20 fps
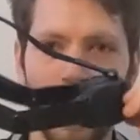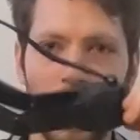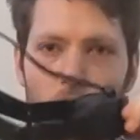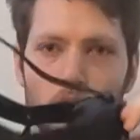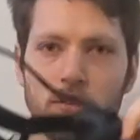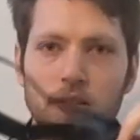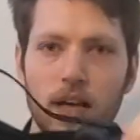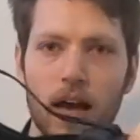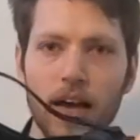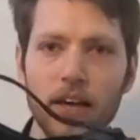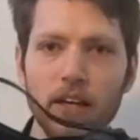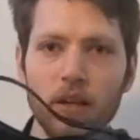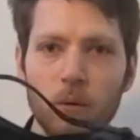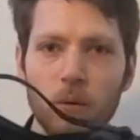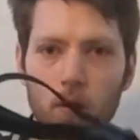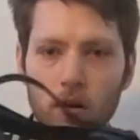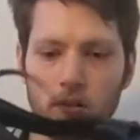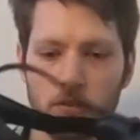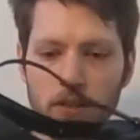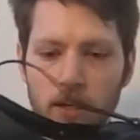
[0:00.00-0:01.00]
how tight you
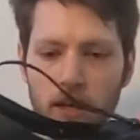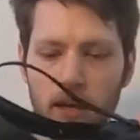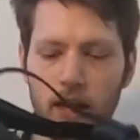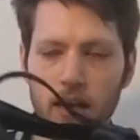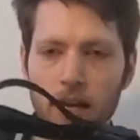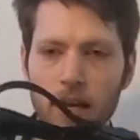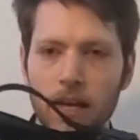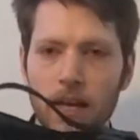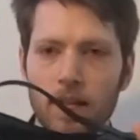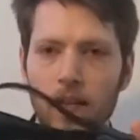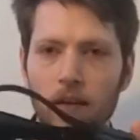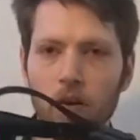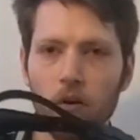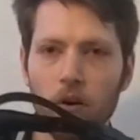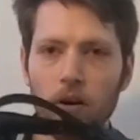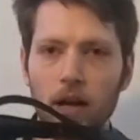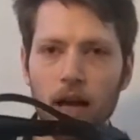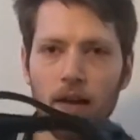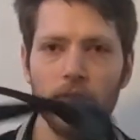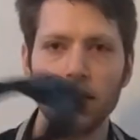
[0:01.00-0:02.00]
want it. Like you
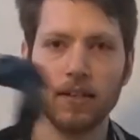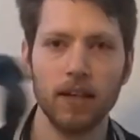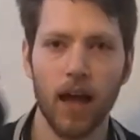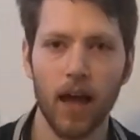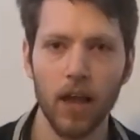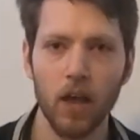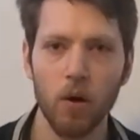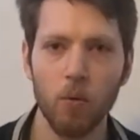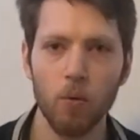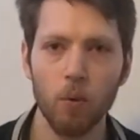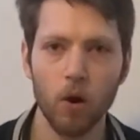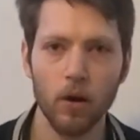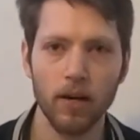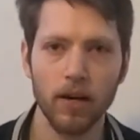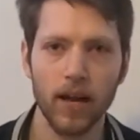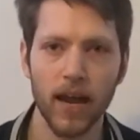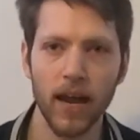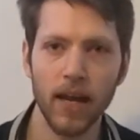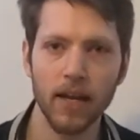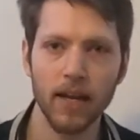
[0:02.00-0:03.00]
can have it tighter one
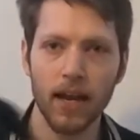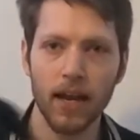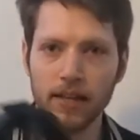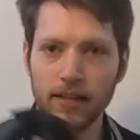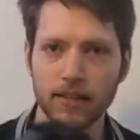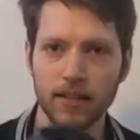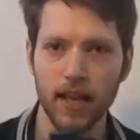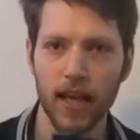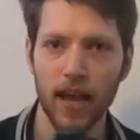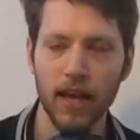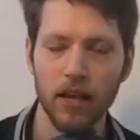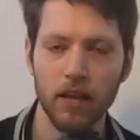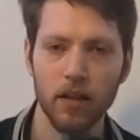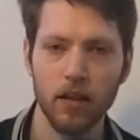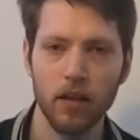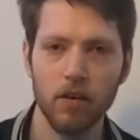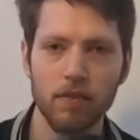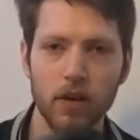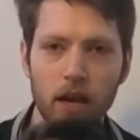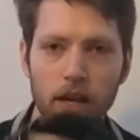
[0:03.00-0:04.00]
day and slacker
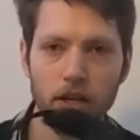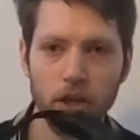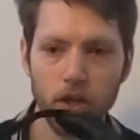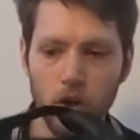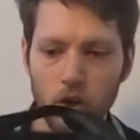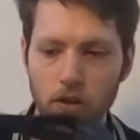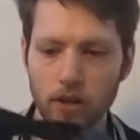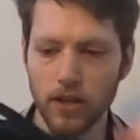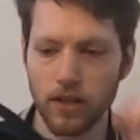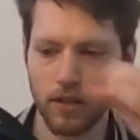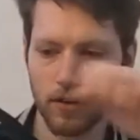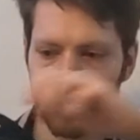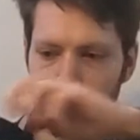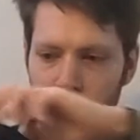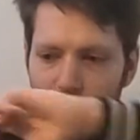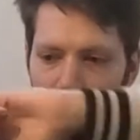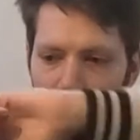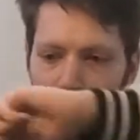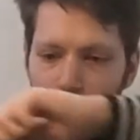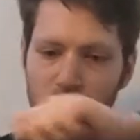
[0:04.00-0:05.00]
the other, and you don't need to
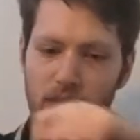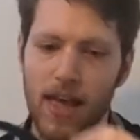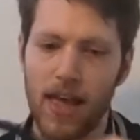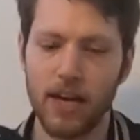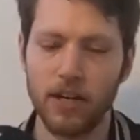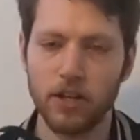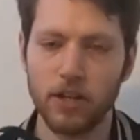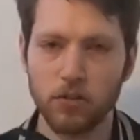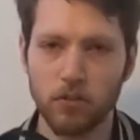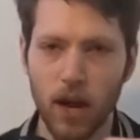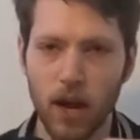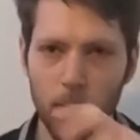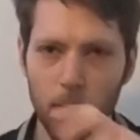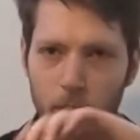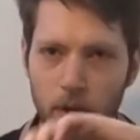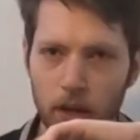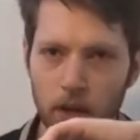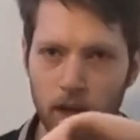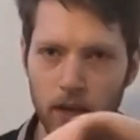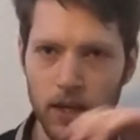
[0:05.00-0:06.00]
faff with the head
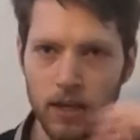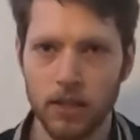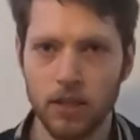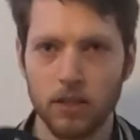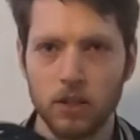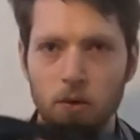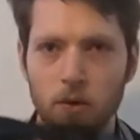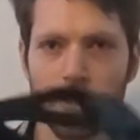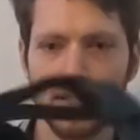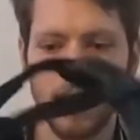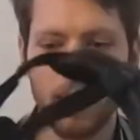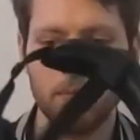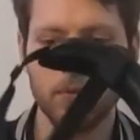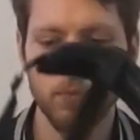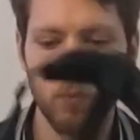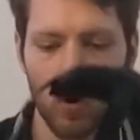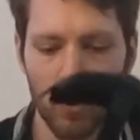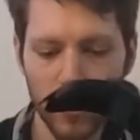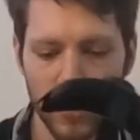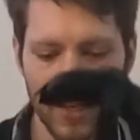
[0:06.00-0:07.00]
strap. So it seems
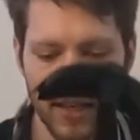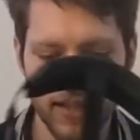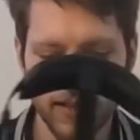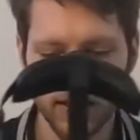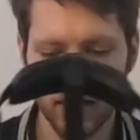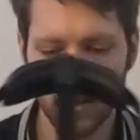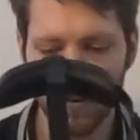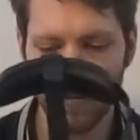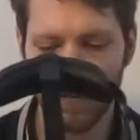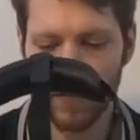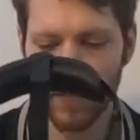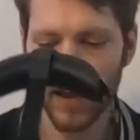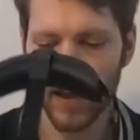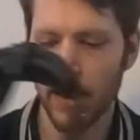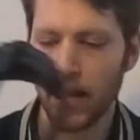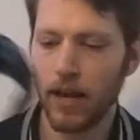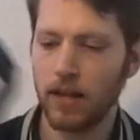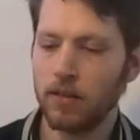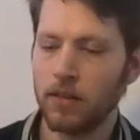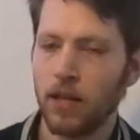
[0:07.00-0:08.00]
more easier for
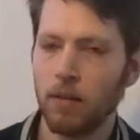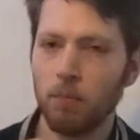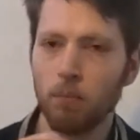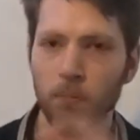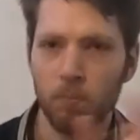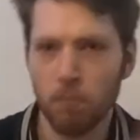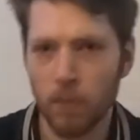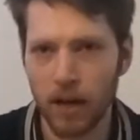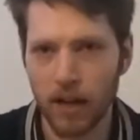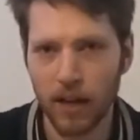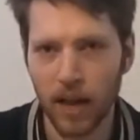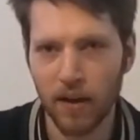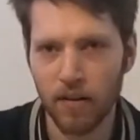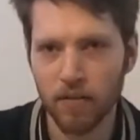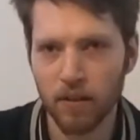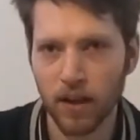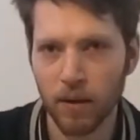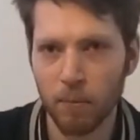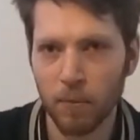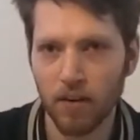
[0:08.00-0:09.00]
that. And then
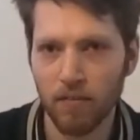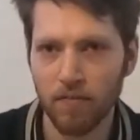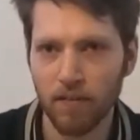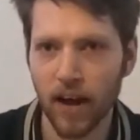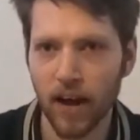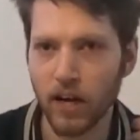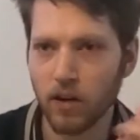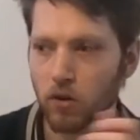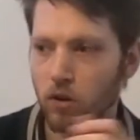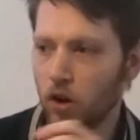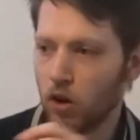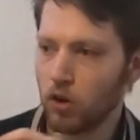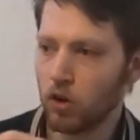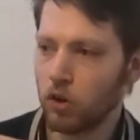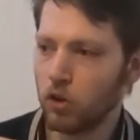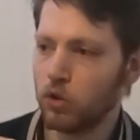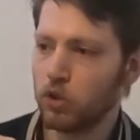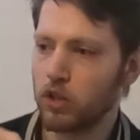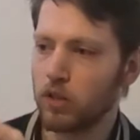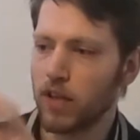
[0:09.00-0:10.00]
my final
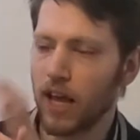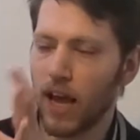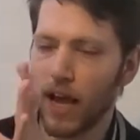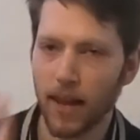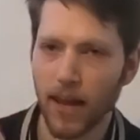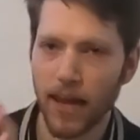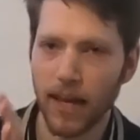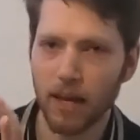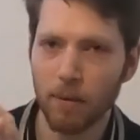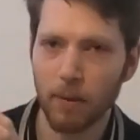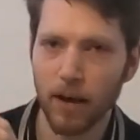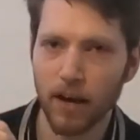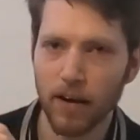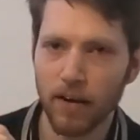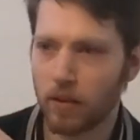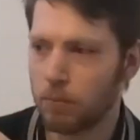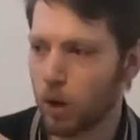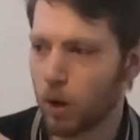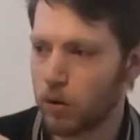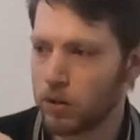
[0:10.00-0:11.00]
conclusion that I like about it
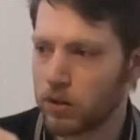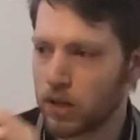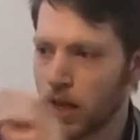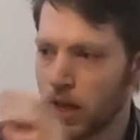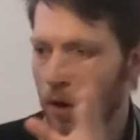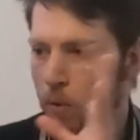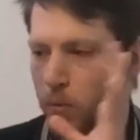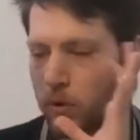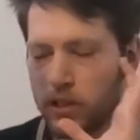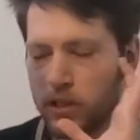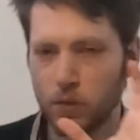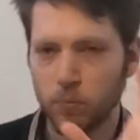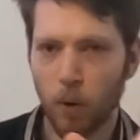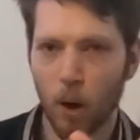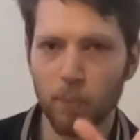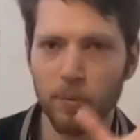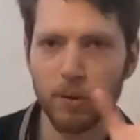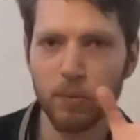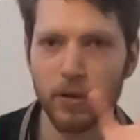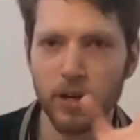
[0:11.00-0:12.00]
the most, which is
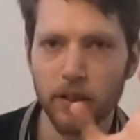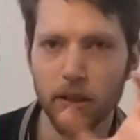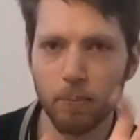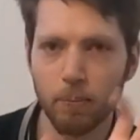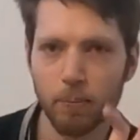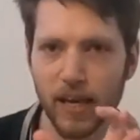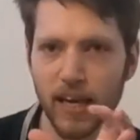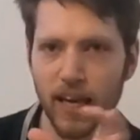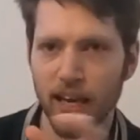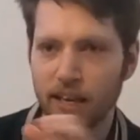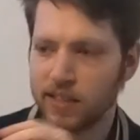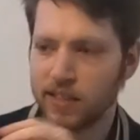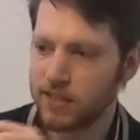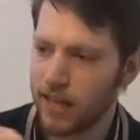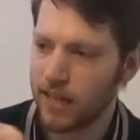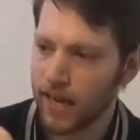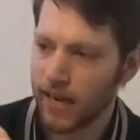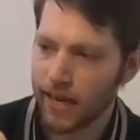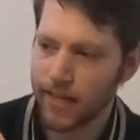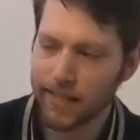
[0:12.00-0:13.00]
probably one of the biggest,
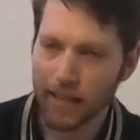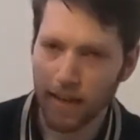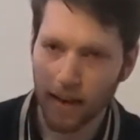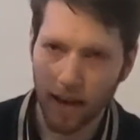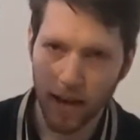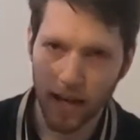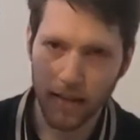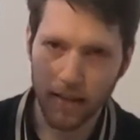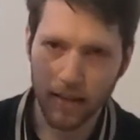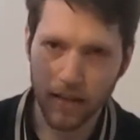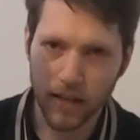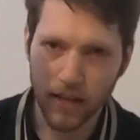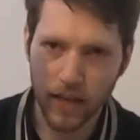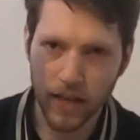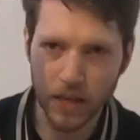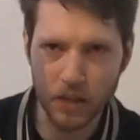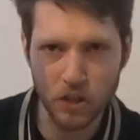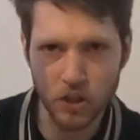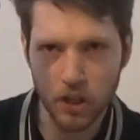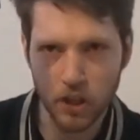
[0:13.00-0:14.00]
is light leakage.